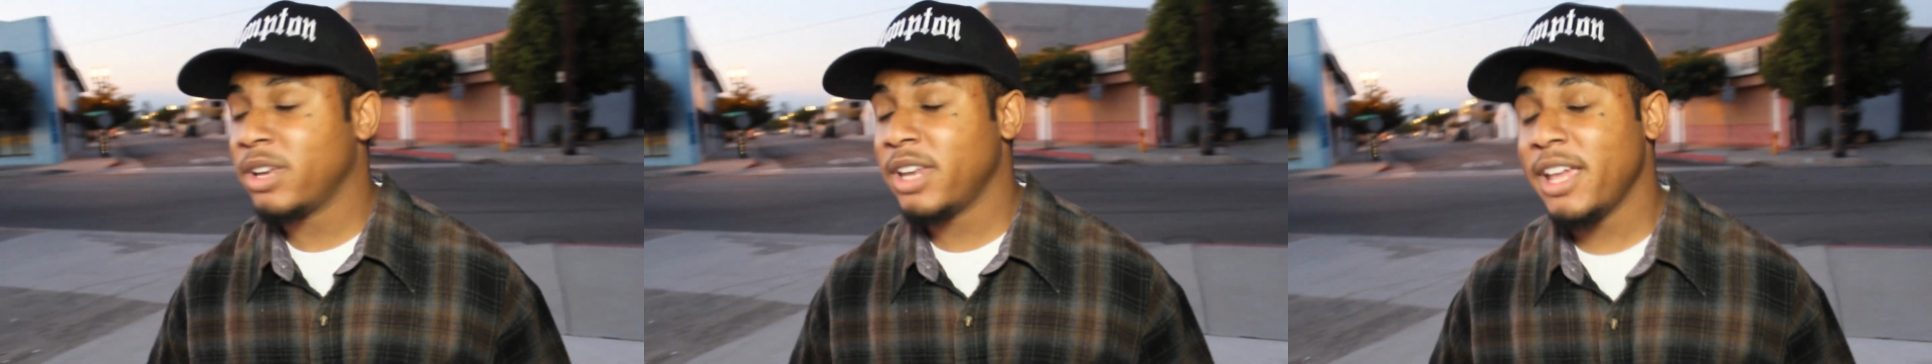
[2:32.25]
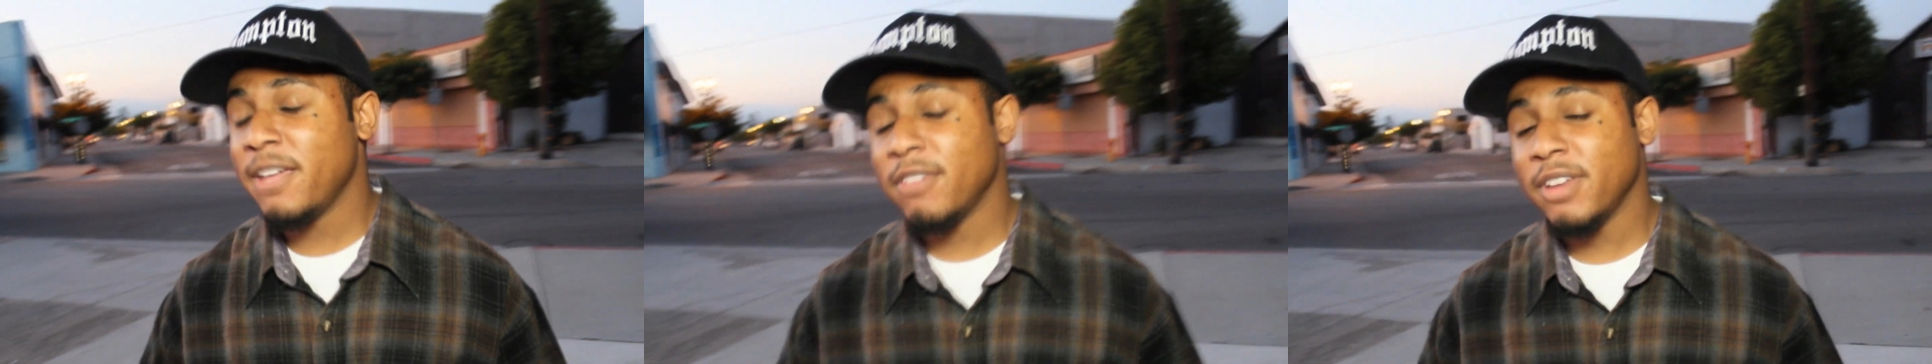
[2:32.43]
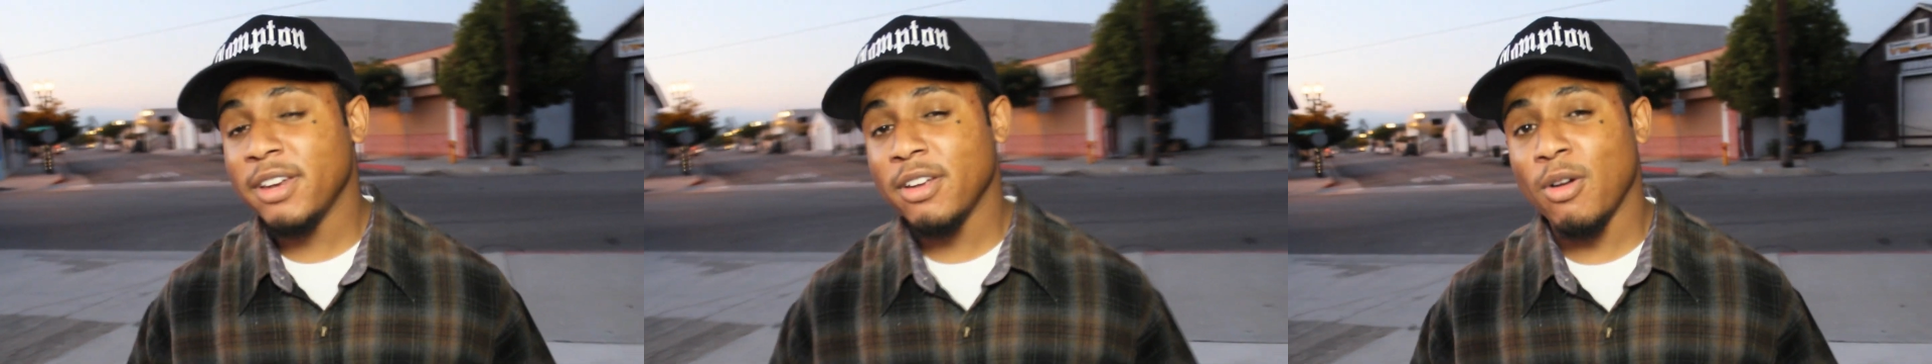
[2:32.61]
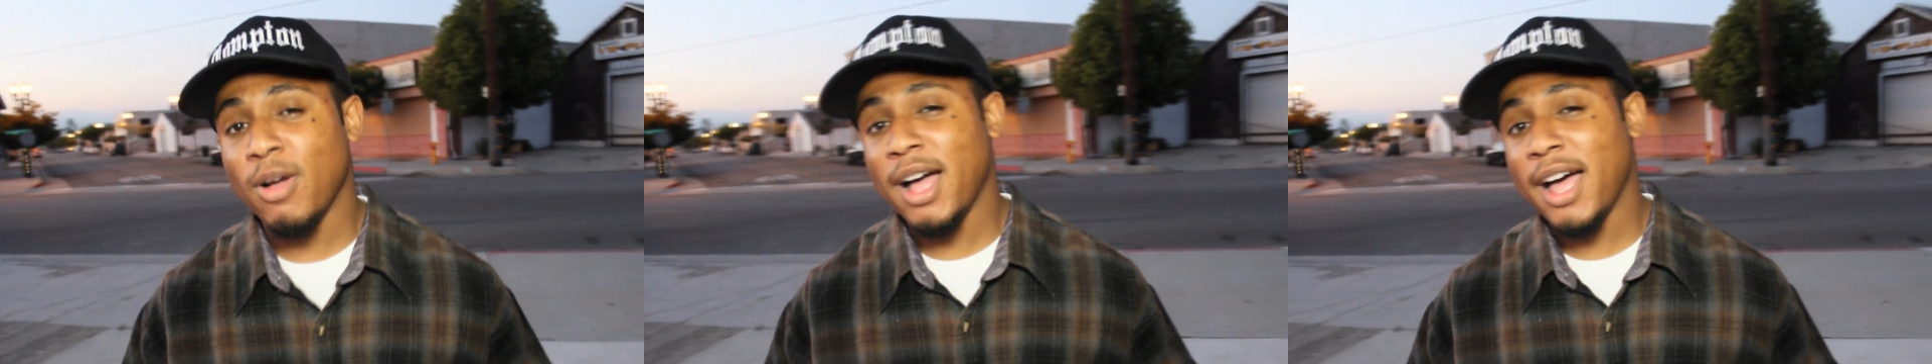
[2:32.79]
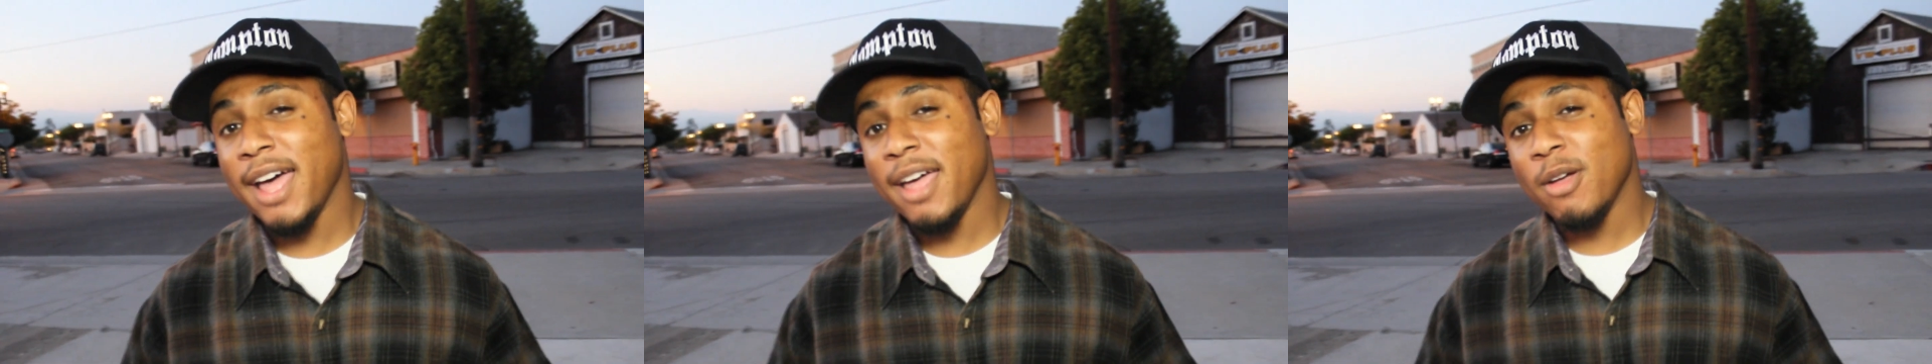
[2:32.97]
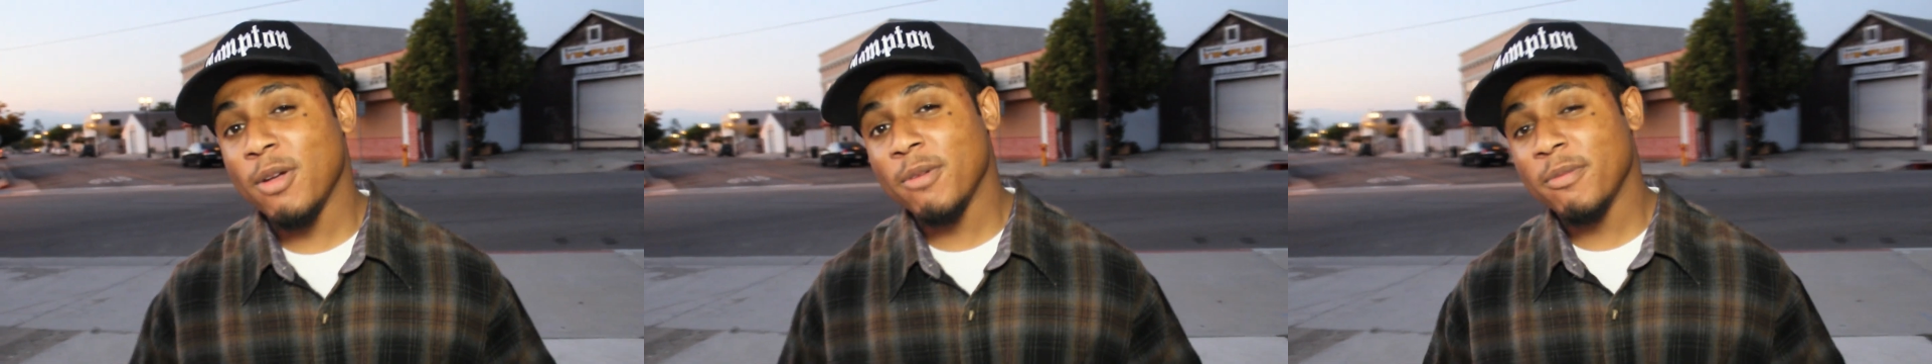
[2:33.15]
Cleveland,
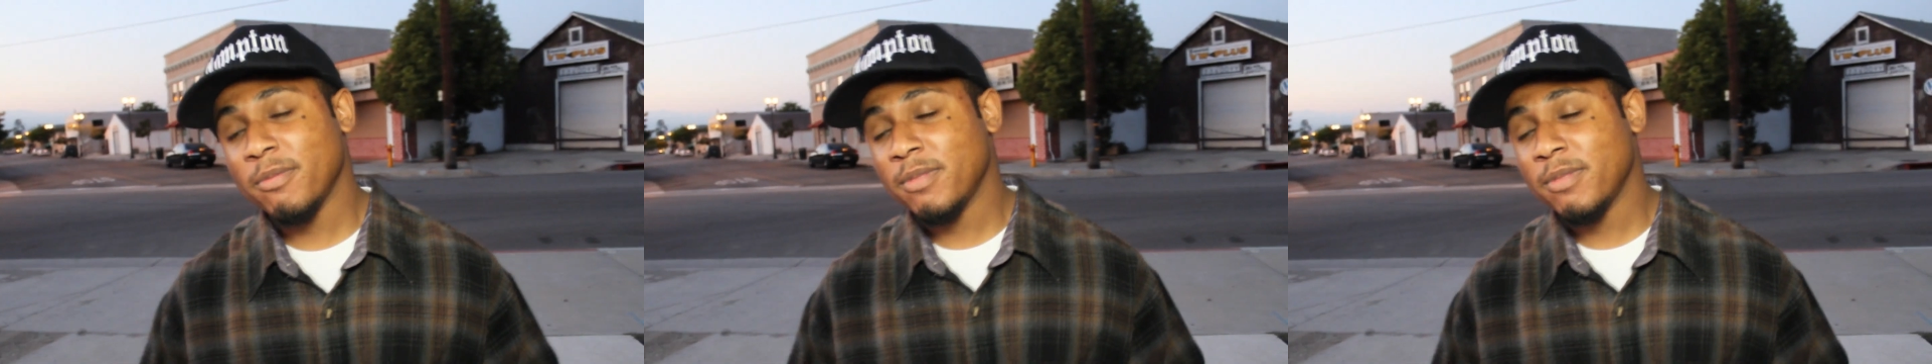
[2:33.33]
Ohio.